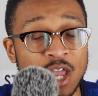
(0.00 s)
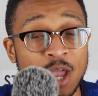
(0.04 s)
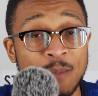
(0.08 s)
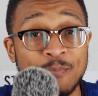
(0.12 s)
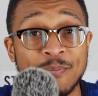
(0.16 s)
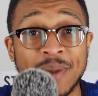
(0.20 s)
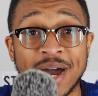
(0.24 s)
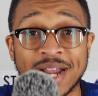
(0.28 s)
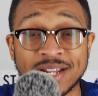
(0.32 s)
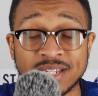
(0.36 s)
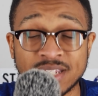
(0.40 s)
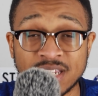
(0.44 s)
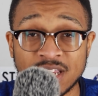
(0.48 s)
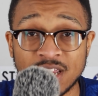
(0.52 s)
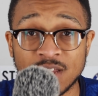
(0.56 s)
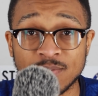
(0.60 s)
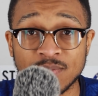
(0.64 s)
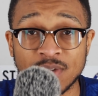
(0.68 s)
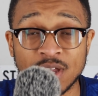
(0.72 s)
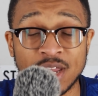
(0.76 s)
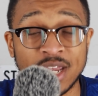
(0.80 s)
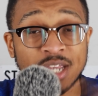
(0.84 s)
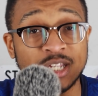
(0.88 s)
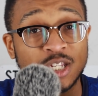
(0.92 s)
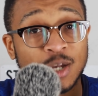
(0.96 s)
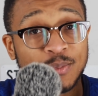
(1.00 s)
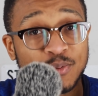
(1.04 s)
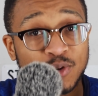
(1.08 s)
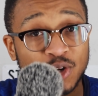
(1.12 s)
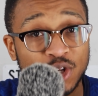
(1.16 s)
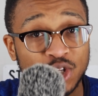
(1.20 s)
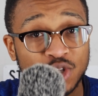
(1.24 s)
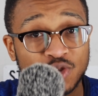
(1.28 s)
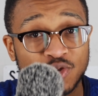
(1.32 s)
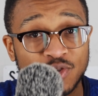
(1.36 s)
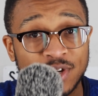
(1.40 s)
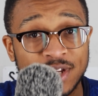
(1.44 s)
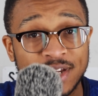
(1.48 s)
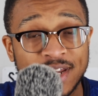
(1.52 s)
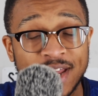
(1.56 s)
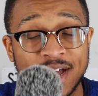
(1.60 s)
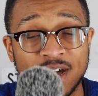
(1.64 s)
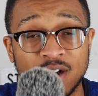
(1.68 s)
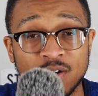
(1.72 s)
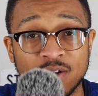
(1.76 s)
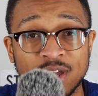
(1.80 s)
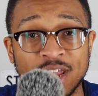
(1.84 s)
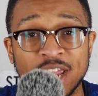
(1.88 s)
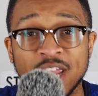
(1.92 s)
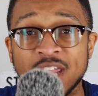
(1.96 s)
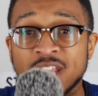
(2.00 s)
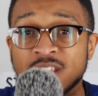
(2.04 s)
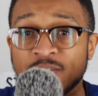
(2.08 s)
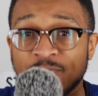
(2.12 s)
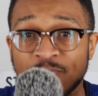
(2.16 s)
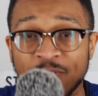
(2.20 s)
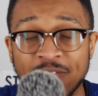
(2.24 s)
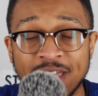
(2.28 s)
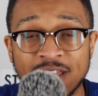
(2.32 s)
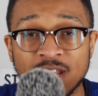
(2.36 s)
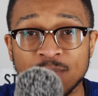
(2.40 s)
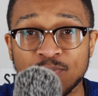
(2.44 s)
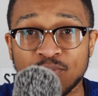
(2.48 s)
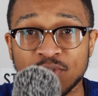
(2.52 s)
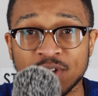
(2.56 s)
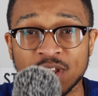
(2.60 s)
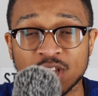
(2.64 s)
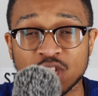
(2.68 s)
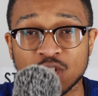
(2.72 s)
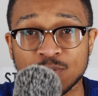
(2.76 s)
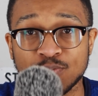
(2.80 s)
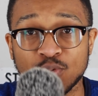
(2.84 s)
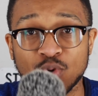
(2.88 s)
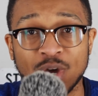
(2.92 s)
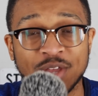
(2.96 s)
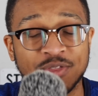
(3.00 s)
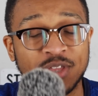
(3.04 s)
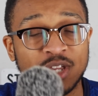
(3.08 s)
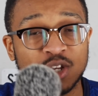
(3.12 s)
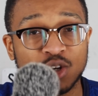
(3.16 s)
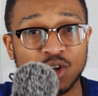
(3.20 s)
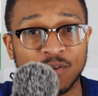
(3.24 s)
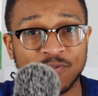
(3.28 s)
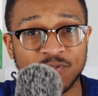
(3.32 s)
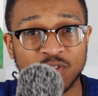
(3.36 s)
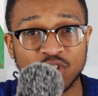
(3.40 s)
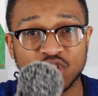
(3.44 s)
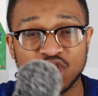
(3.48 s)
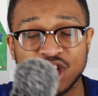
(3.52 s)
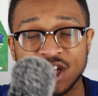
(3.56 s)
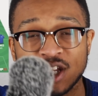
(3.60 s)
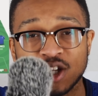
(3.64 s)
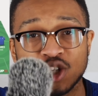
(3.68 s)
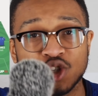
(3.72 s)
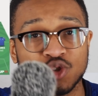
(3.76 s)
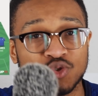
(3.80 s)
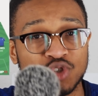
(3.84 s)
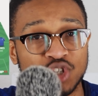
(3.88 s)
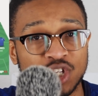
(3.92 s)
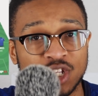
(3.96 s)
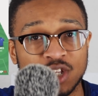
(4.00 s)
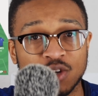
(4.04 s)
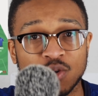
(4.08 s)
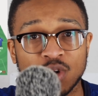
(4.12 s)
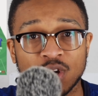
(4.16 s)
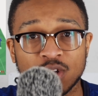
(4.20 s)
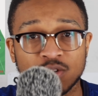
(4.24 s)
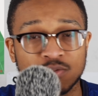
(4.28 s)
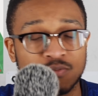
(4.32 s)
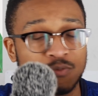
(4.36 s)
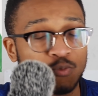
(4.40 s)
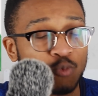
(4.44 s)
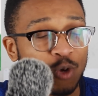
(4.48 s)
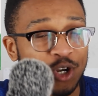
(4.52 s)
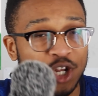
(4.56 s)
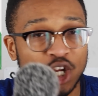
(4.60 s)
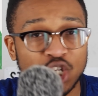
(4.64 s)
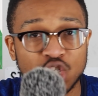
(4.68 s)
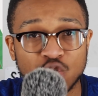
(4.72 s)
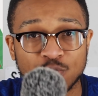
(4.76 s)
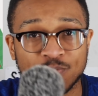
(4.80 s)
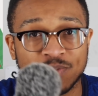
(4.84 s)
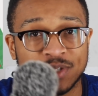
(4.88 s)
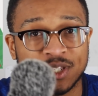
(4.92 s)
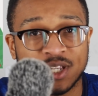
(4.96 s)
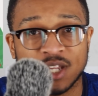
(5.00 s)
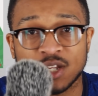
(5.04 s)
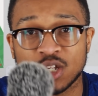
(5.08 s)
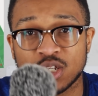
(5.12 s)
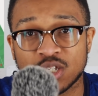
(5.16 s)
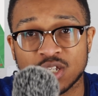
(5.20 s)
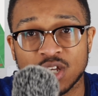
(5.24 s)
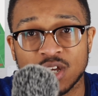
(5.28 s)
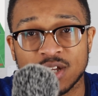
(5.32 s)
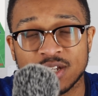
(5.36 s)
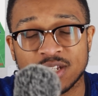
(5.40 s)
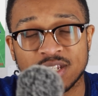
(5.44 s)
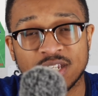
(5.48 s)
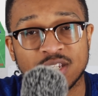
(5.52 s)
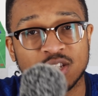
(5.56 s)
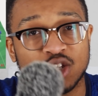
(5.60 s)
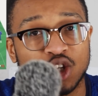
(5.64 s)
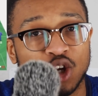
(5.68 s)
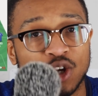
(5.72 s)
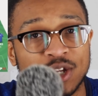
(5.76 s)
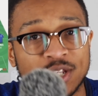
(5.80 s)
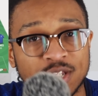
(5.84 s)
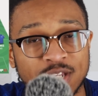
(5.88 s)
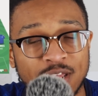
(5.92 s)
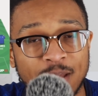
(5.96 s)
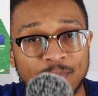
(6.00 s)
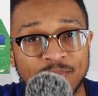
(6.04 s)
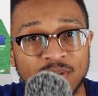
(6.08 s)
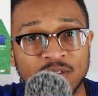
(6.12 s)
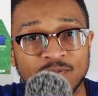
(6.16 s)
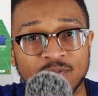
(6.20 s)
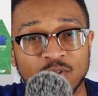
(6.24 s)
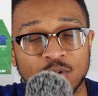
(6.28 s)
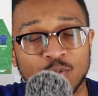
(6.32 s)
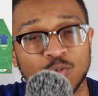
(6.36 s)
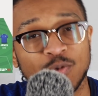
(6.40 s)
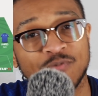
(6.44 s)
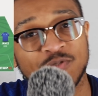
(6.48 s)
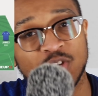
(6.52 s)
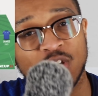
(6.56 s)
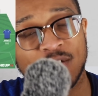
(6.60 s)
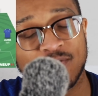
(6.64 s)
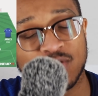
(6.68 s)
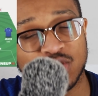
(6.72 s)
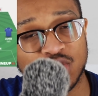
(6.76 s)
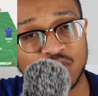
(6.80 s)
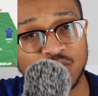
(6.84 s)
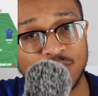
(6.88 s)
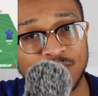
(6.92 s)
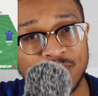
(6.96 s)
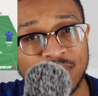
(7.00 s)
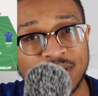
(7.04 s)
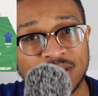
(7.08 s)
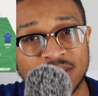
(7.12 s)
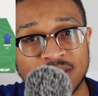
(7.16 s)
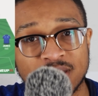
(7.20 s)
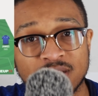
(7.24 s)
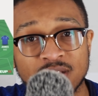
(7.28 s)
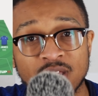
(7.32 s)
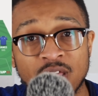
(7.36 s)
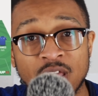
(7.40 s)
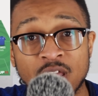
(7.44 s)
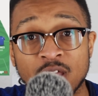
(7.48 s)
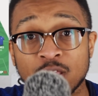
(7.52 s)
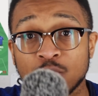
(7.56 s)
My team is up on the screen now. It's fairly predictable. I think Loftus-Cheek and Jorginho are 100% certainties going into that pivot with the other two missing.